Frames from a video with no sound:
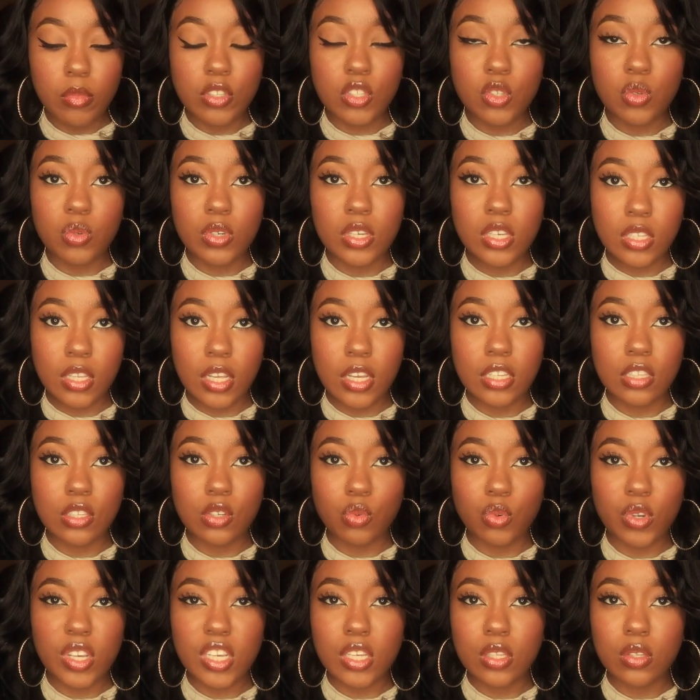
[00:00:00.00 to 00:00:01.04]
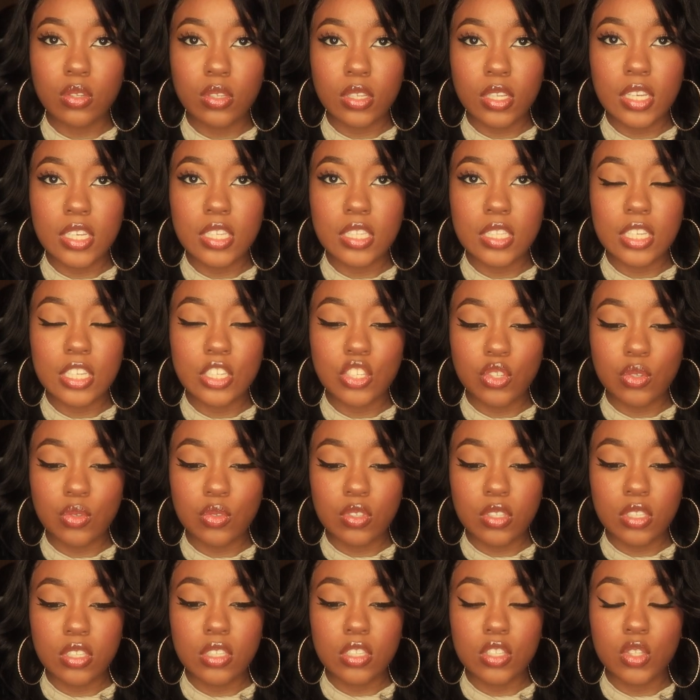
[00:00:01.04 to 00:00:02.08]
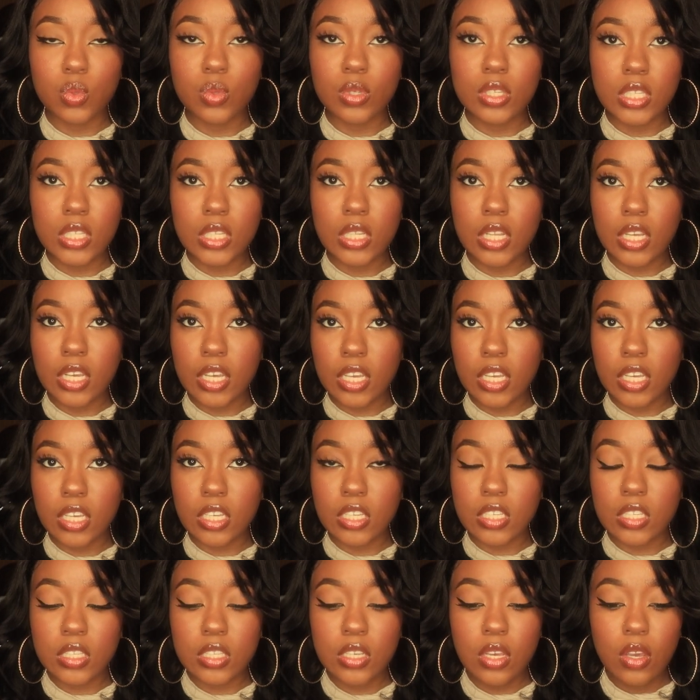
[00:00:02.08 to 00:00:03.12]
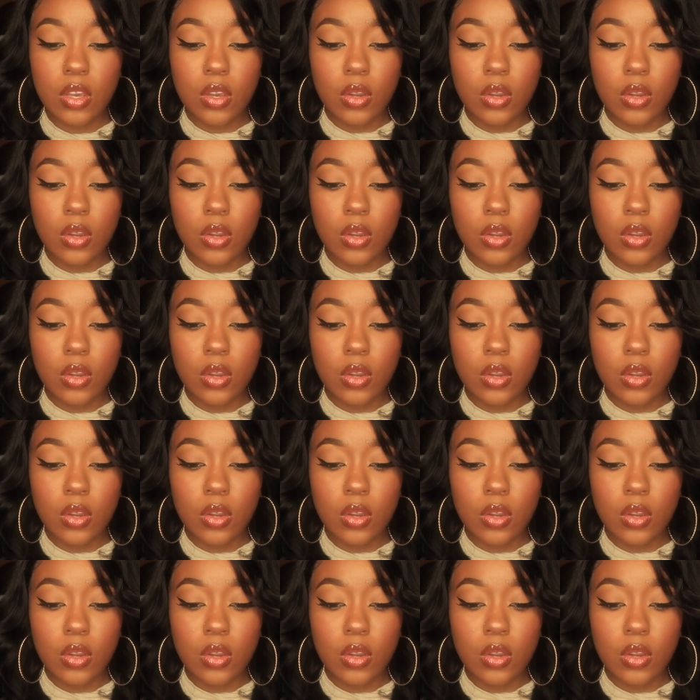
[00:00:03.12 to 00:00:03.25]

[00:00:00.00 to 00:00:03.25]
between like the regular lace that you see swiss lace